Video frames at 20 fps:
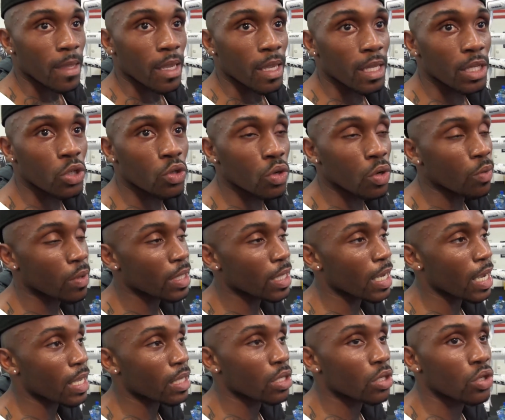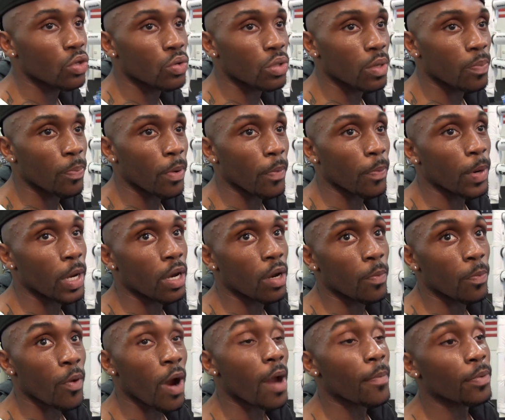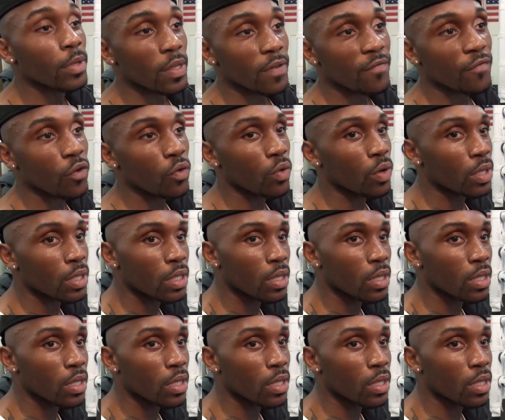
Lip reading: he's doing what he got to do to prepare properly for it.